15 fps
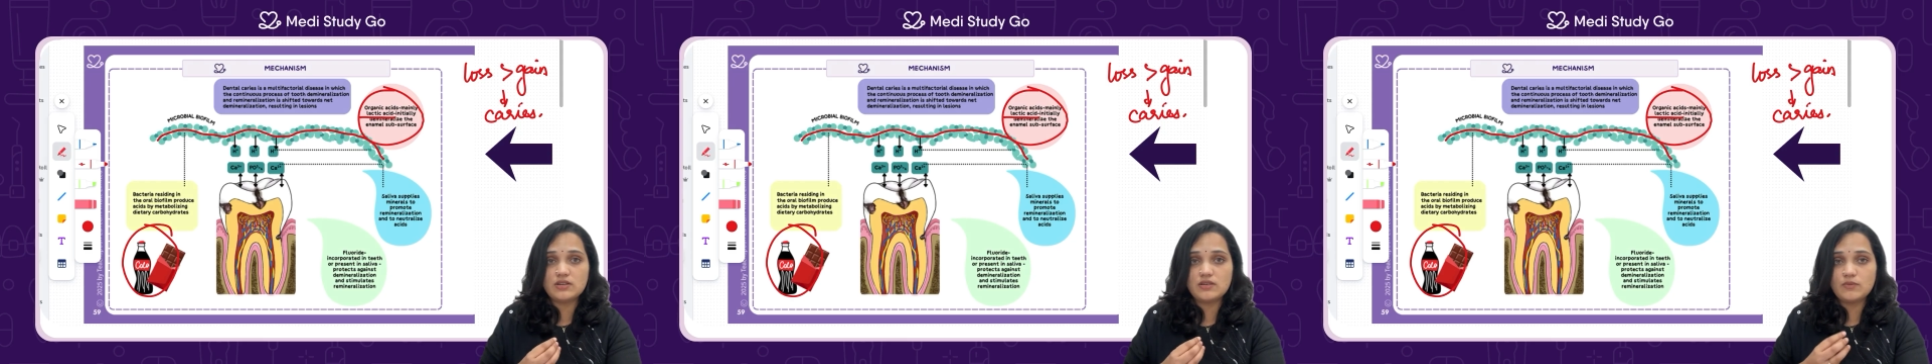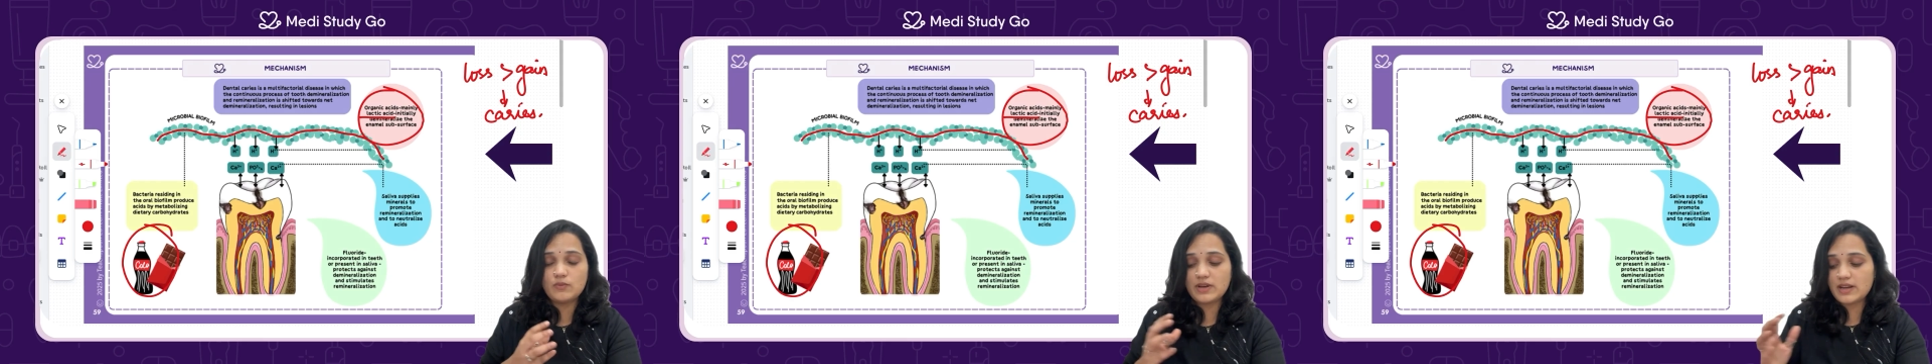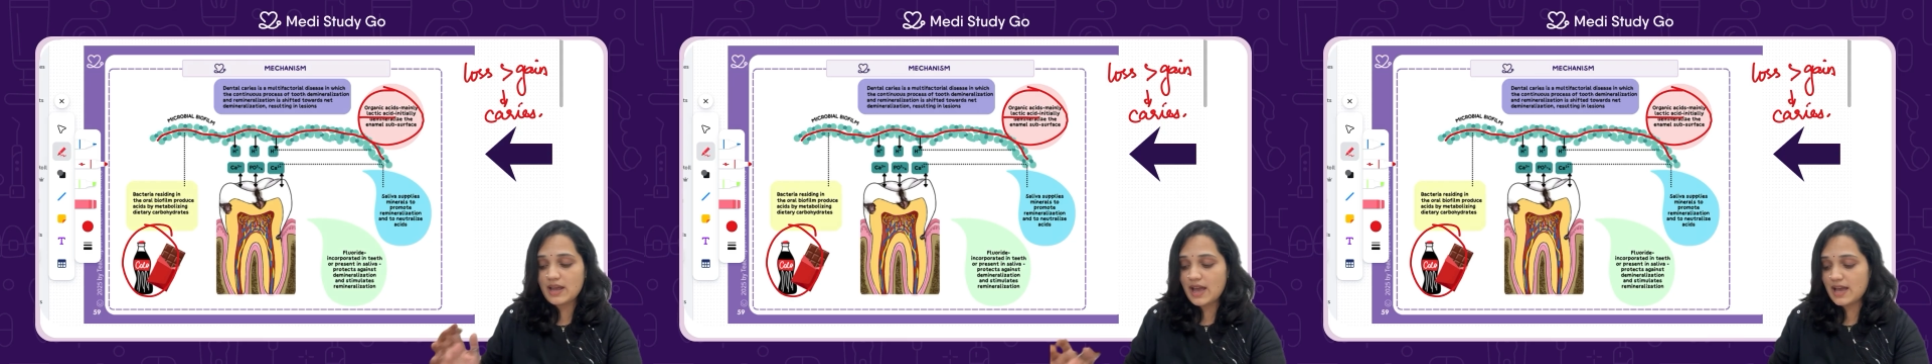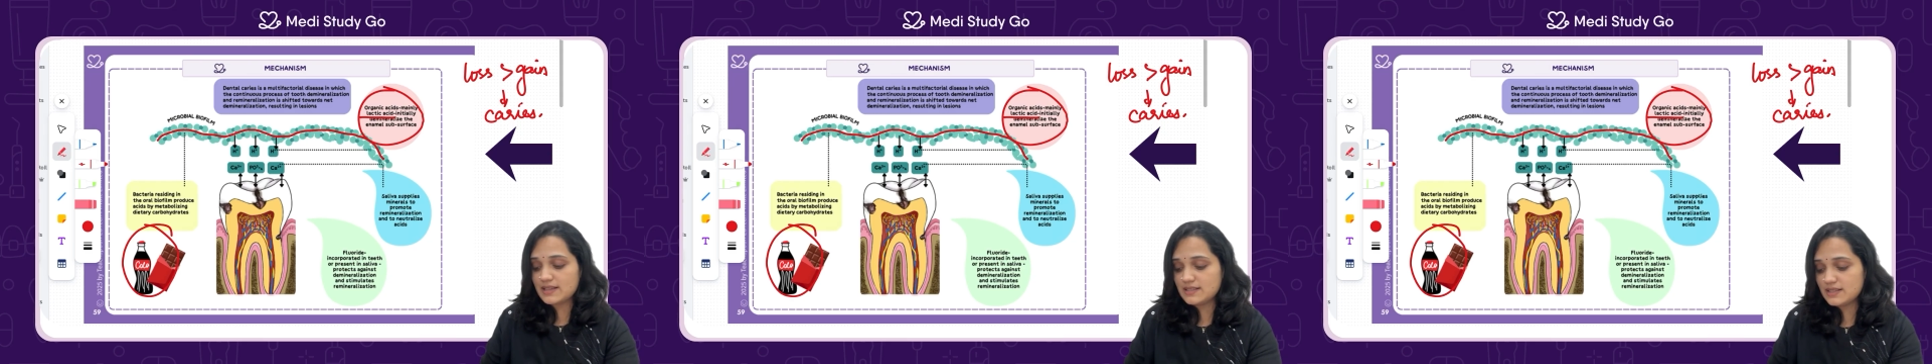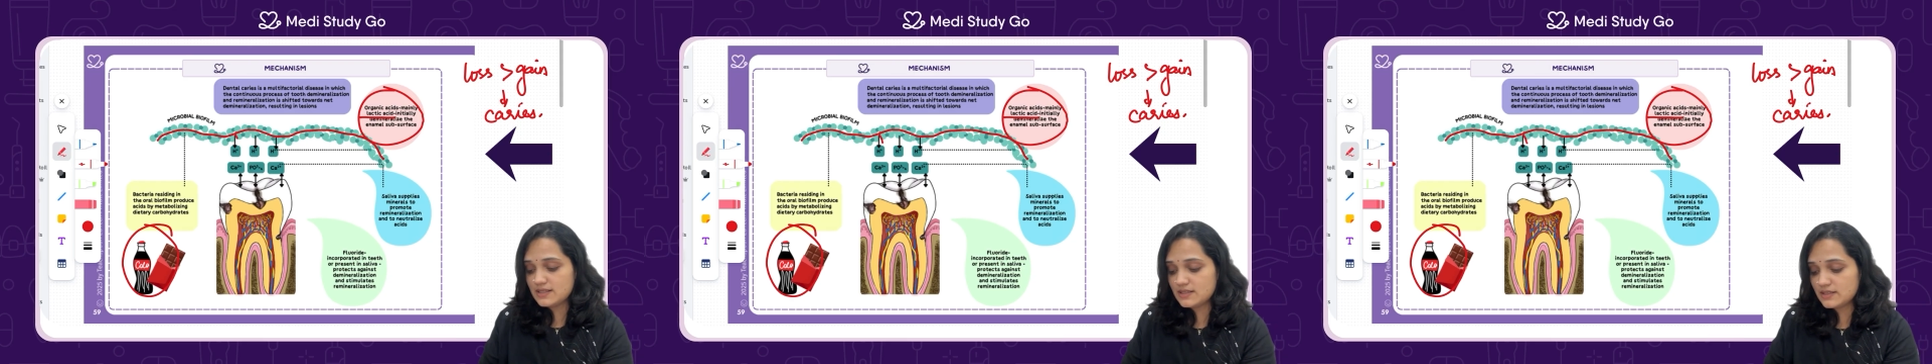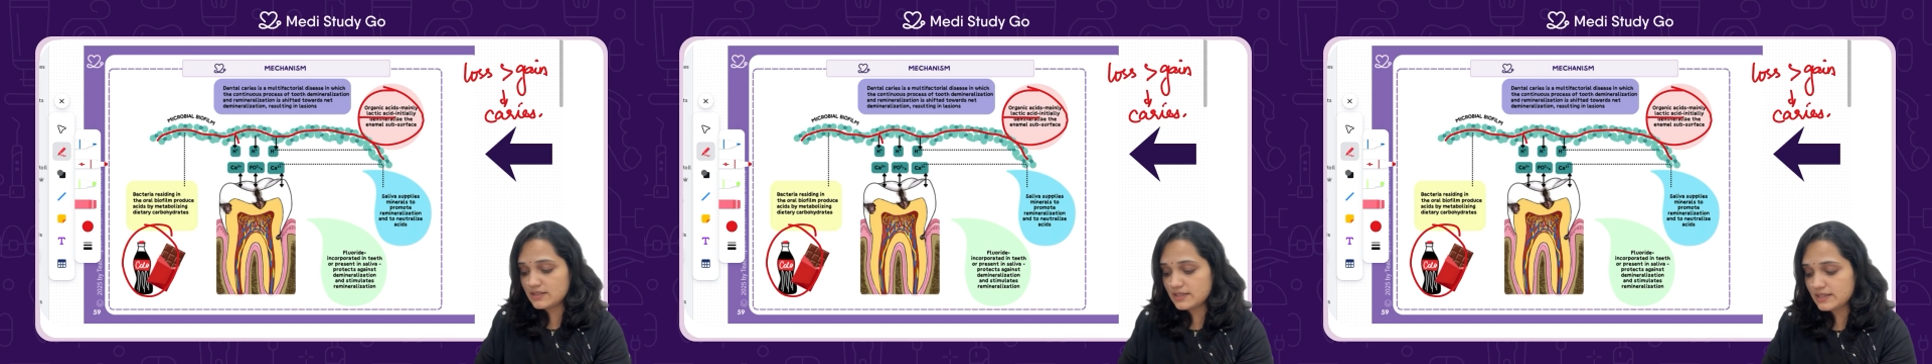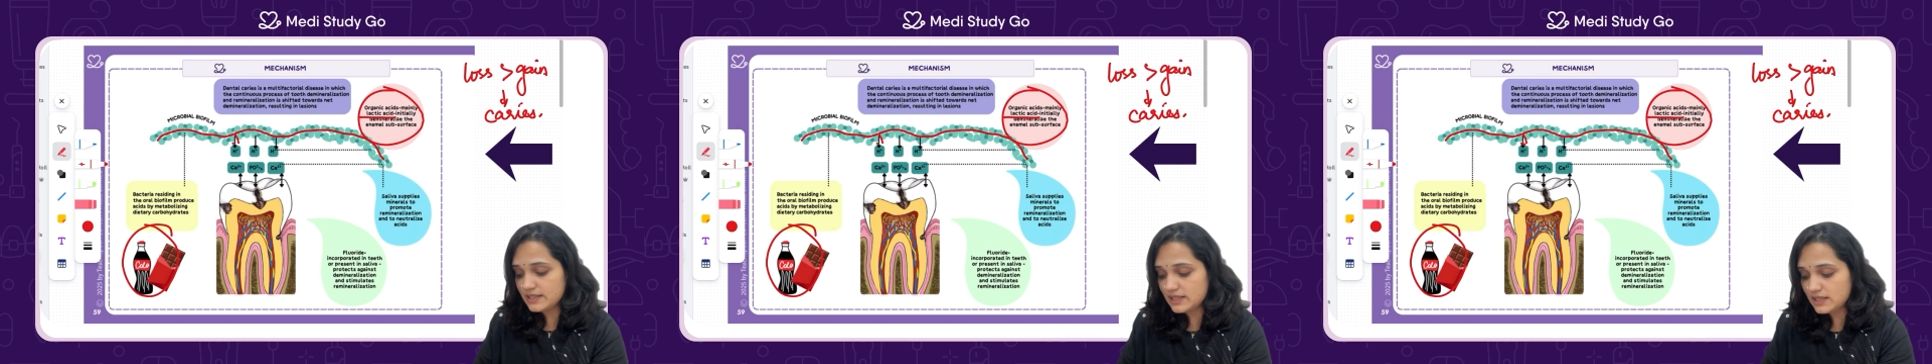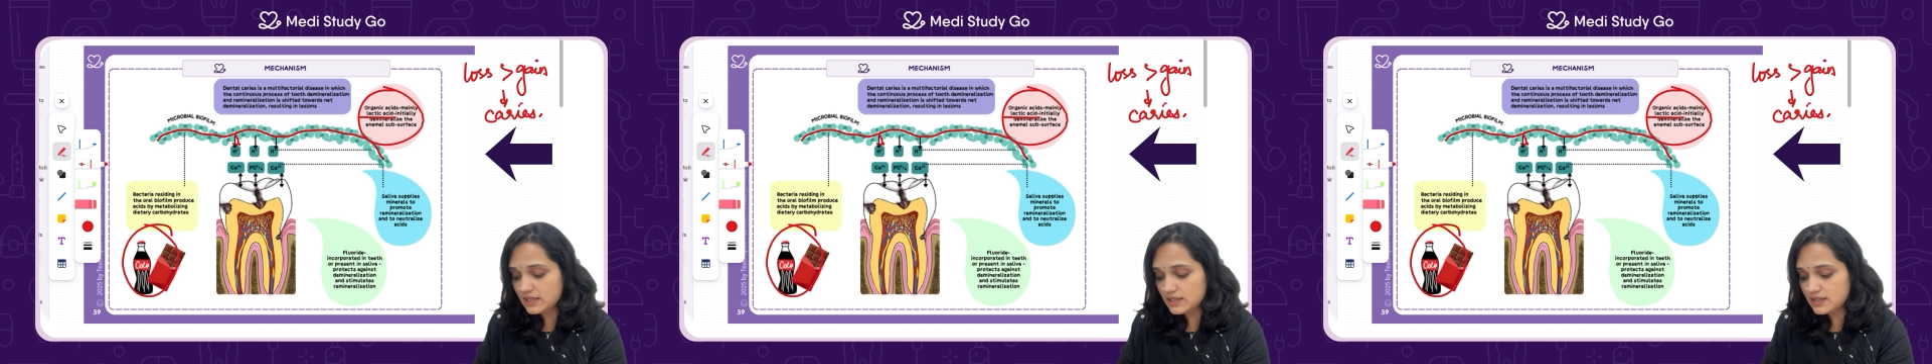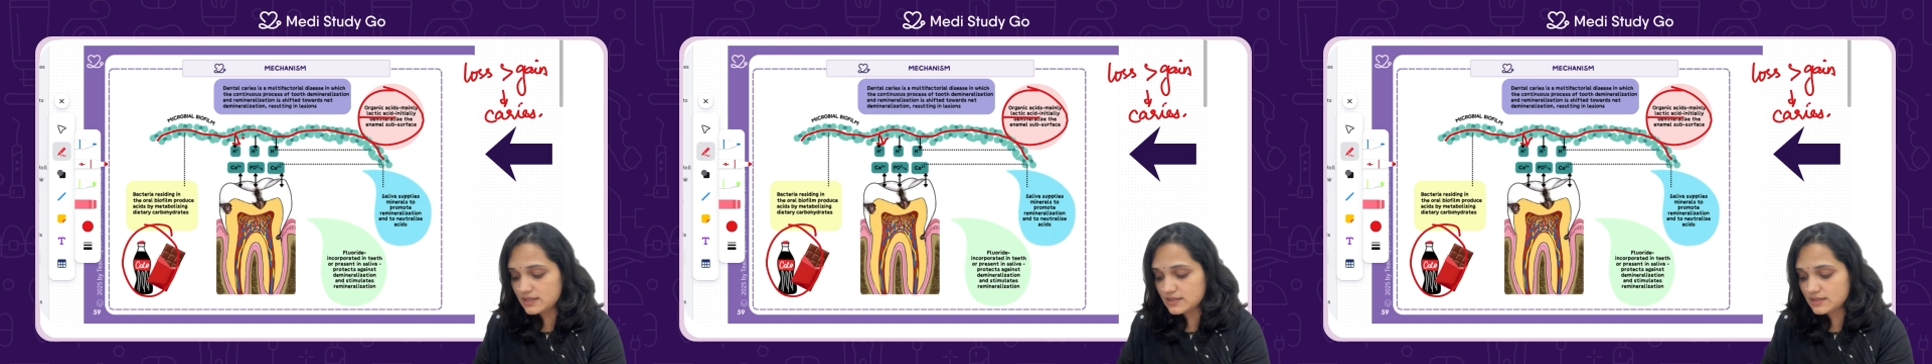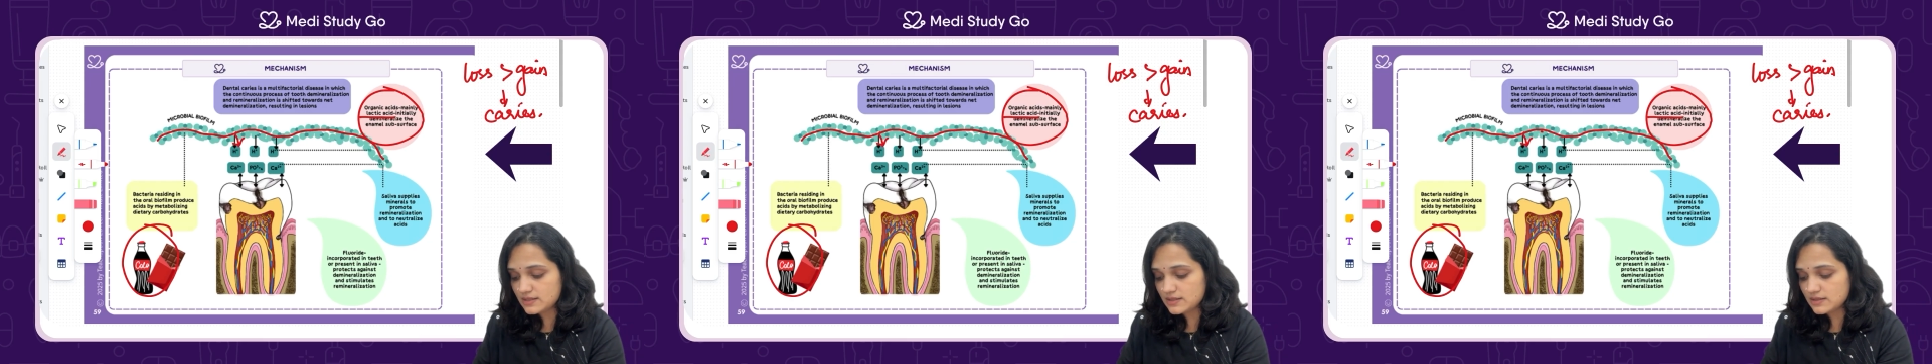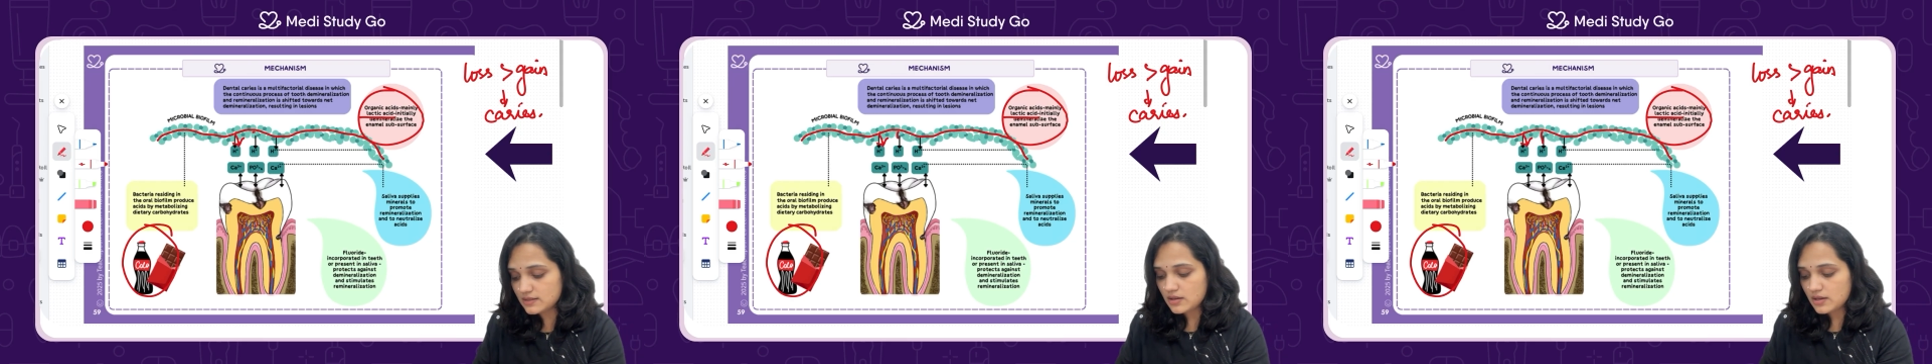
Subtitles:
where acids release